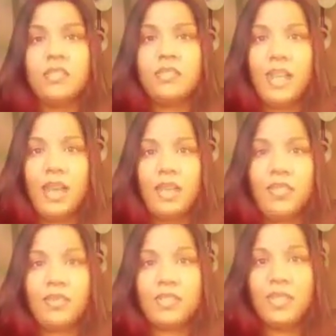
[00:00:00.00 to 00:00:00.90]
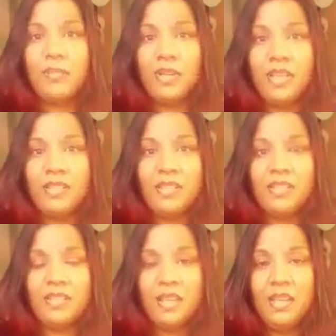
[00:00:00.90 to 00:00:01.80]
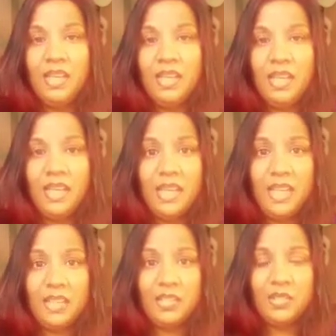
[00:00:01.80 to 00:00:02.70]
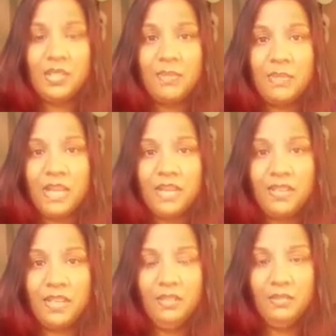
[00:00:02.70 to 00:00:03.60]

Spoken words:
death, or someone else's getting into some kind of a,